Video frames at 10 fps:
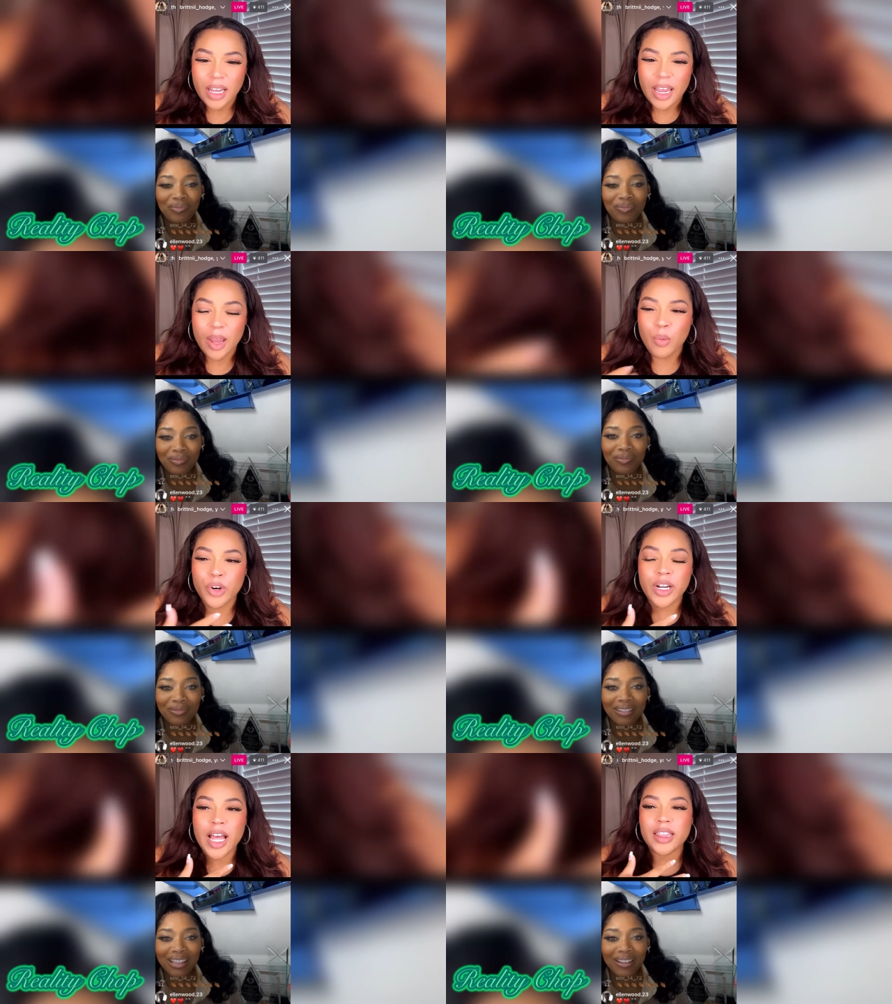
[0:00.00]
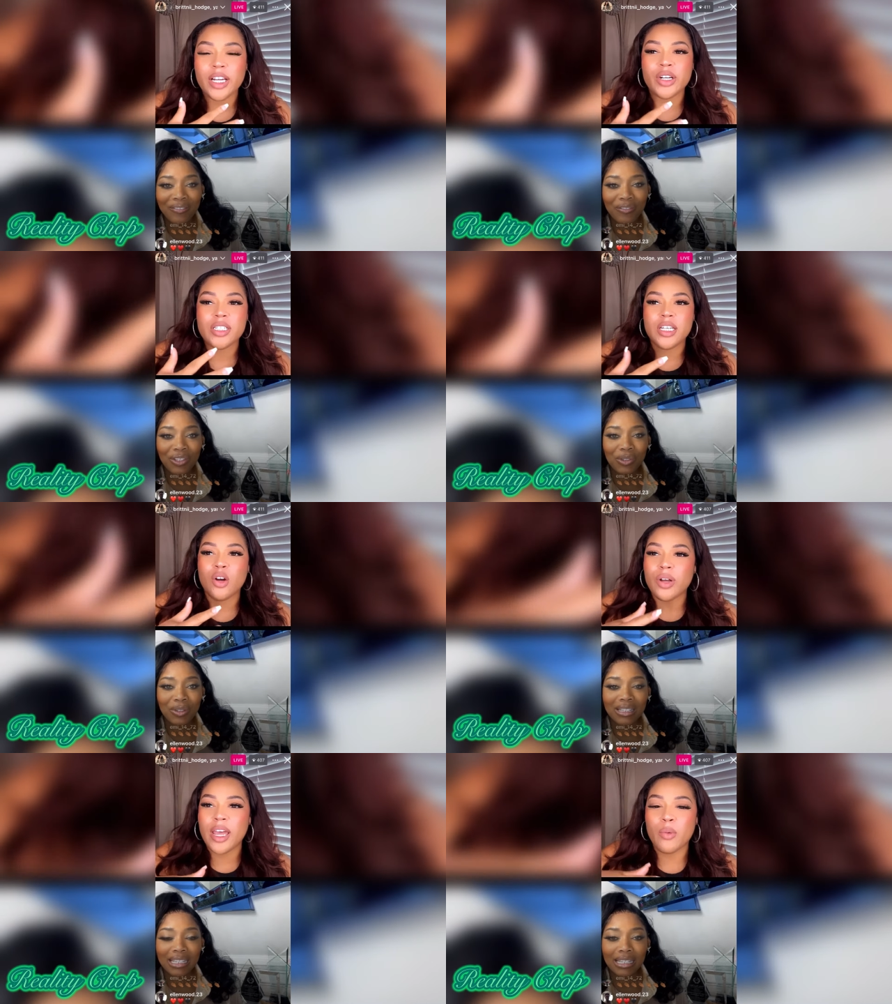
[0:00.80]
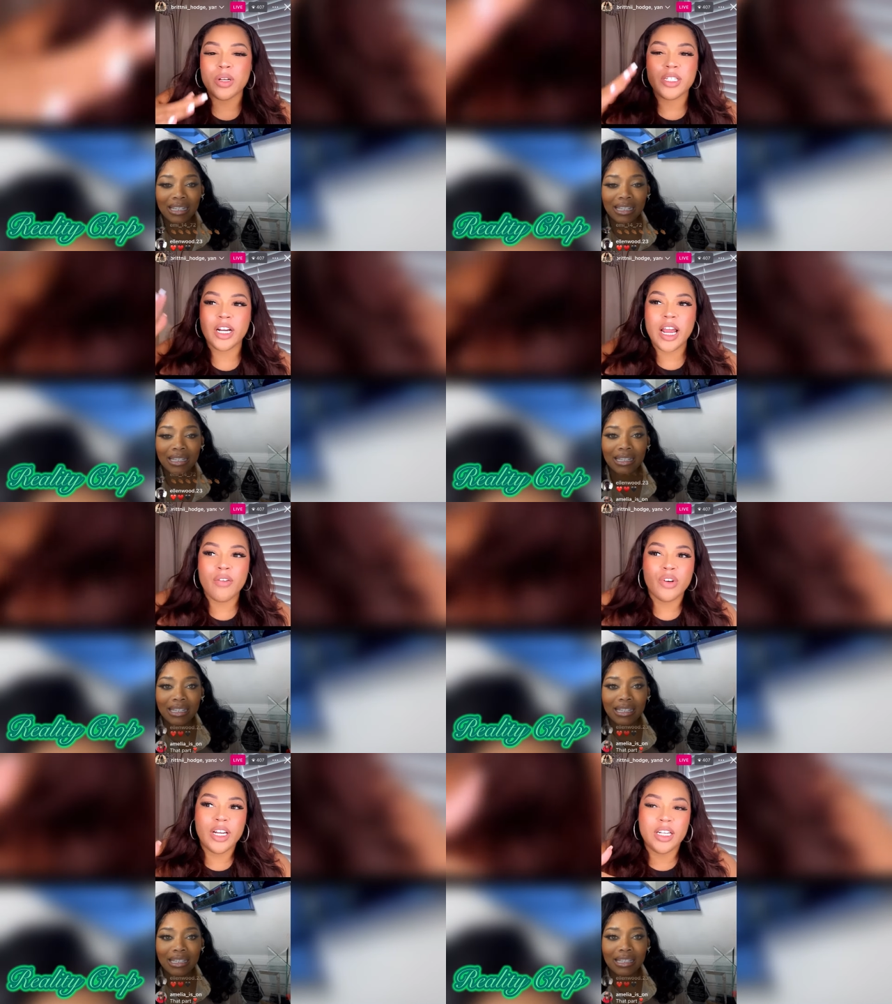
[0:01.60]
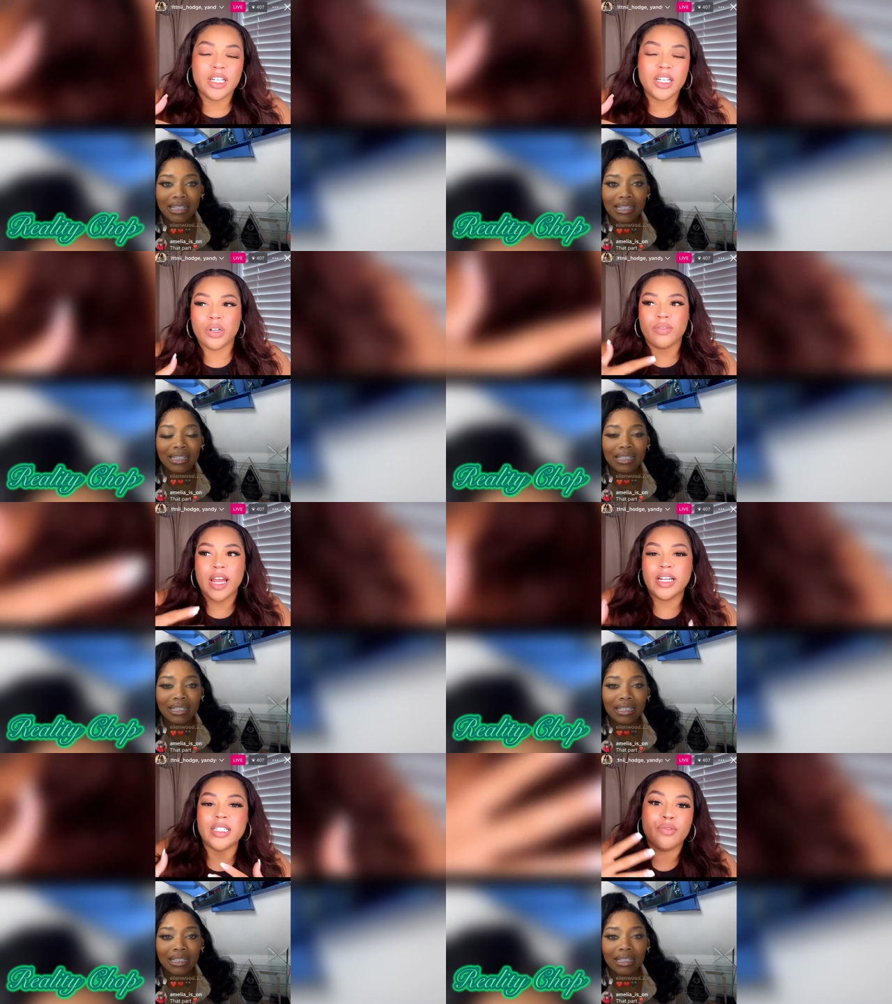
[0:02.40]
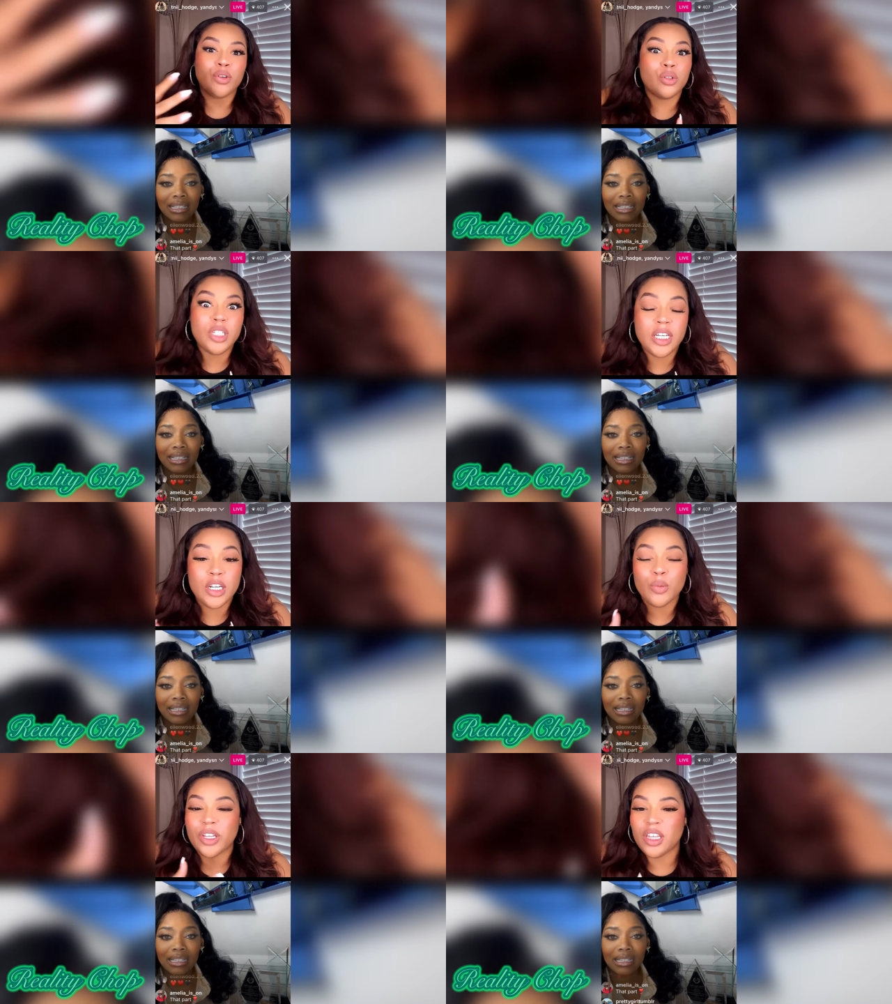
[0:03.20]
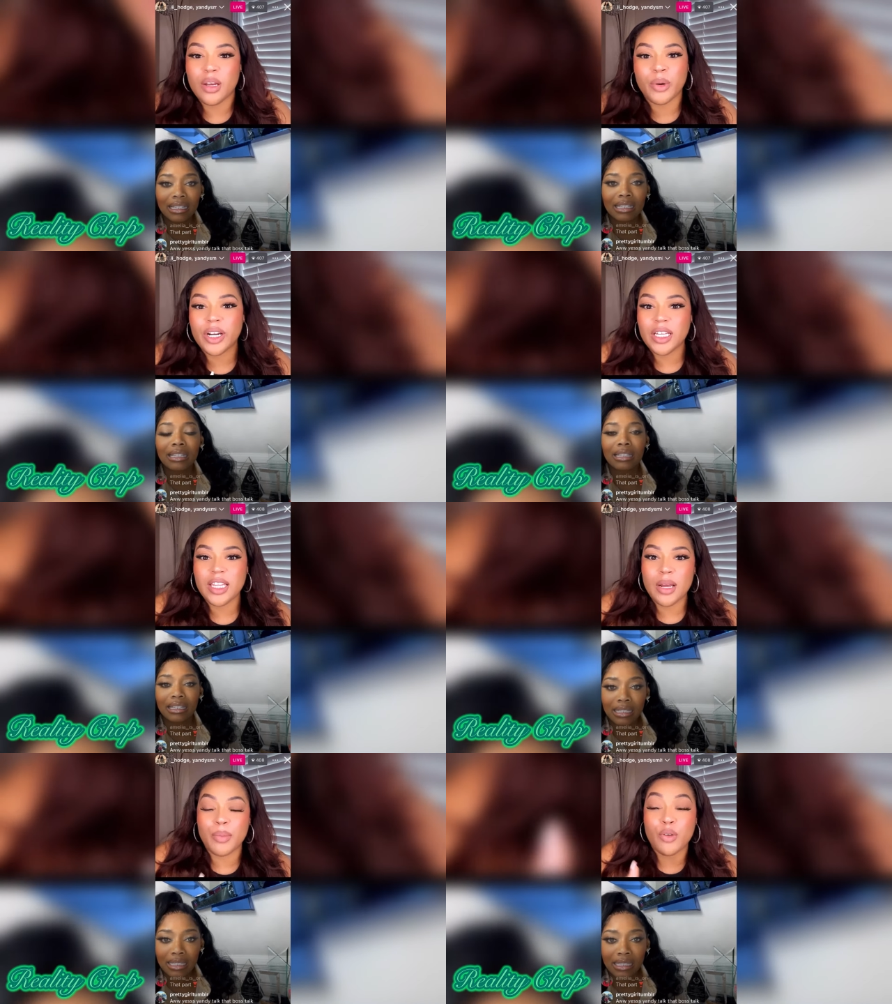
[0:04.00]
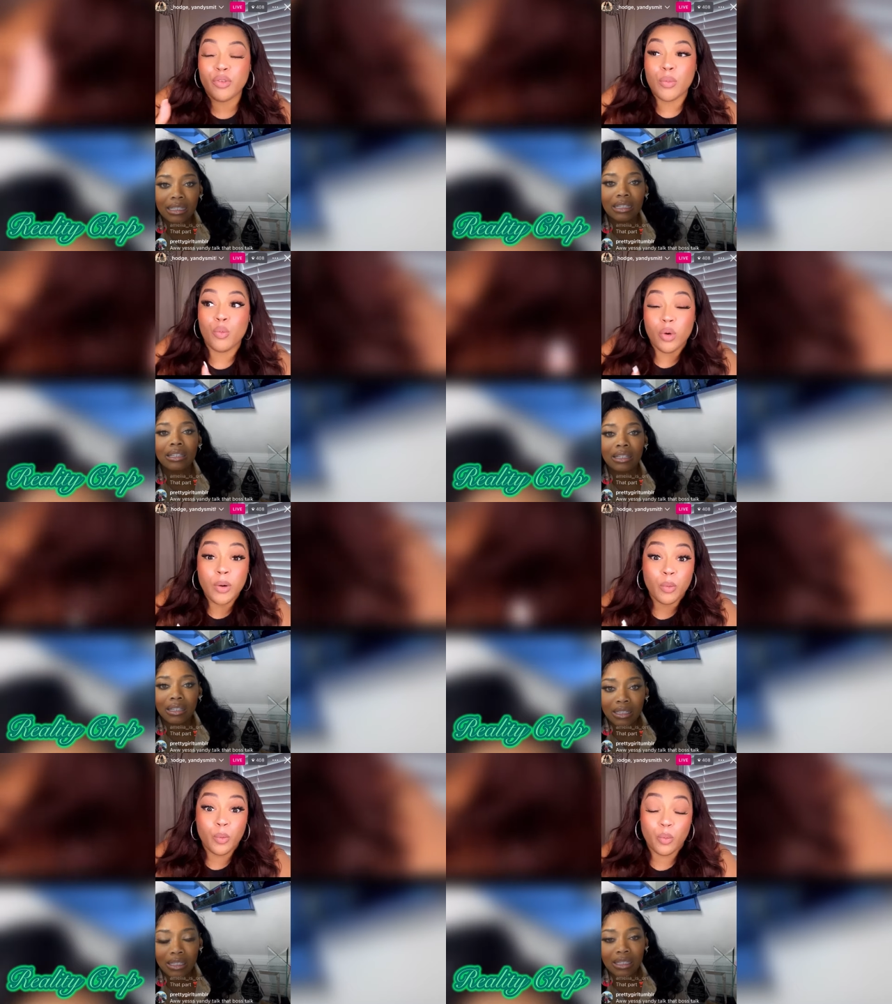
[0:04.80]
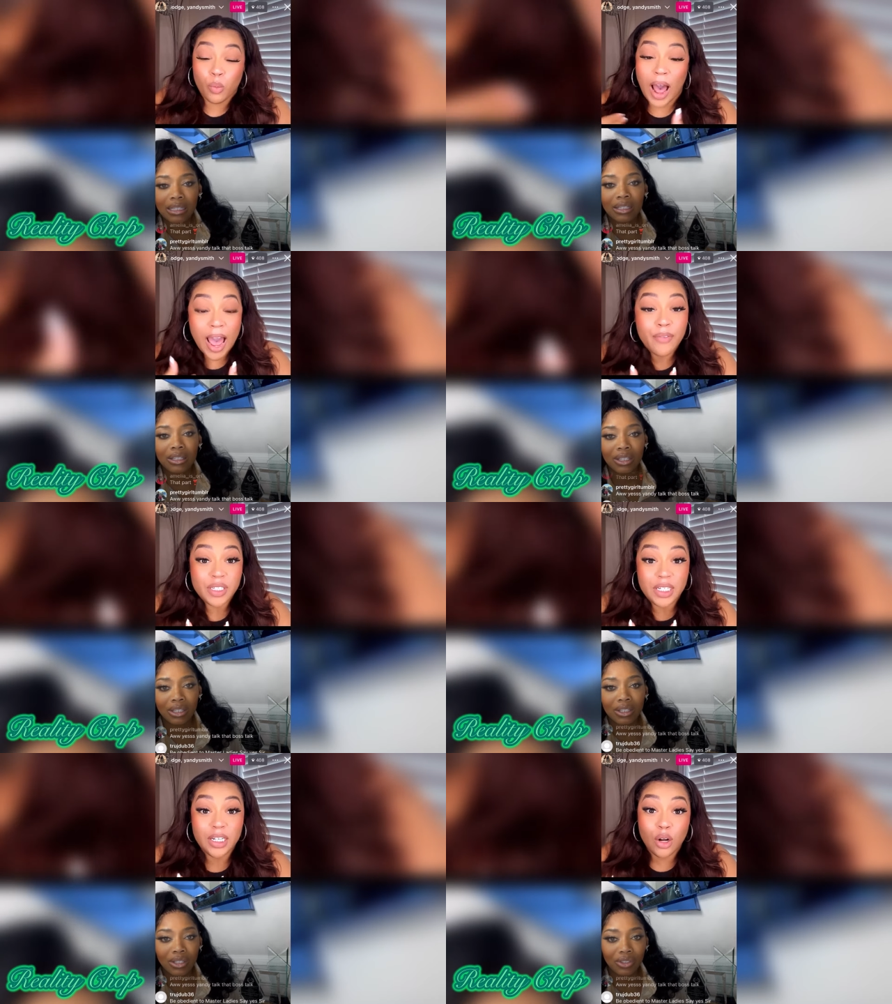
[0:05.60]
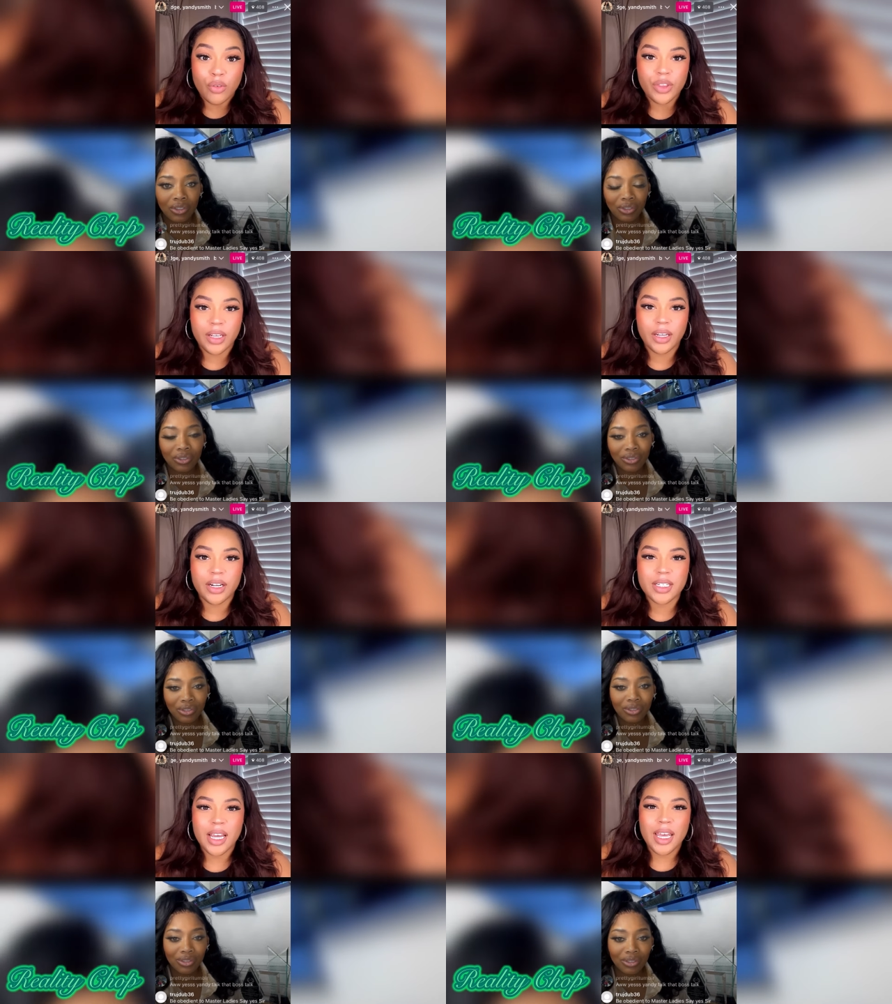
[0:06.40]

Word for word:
Speaker 1: And we're not sure. there to see, okay, was there ever any sort of like difficulty with him or anything? But from what I've seen over the years,